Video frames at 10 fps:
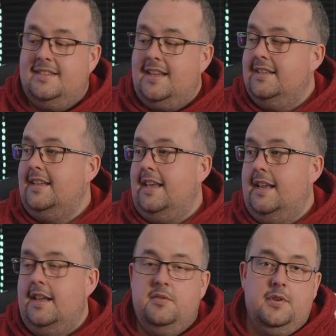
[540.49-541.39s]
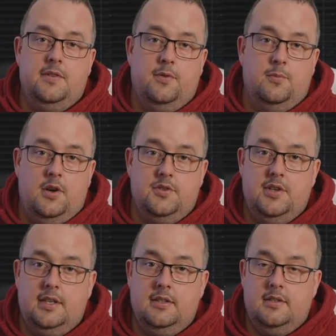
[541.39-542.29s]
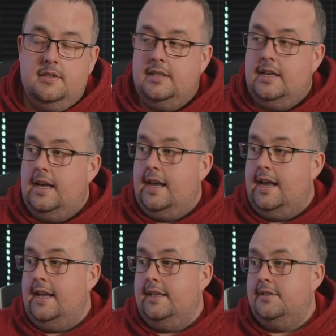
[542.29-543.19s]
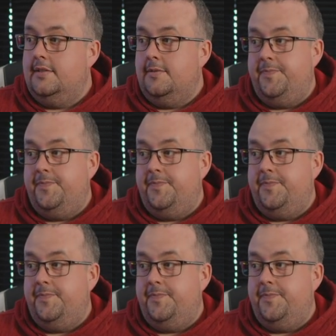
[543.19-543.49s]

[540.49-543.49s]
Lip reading: thanks again, everybody, for watching. And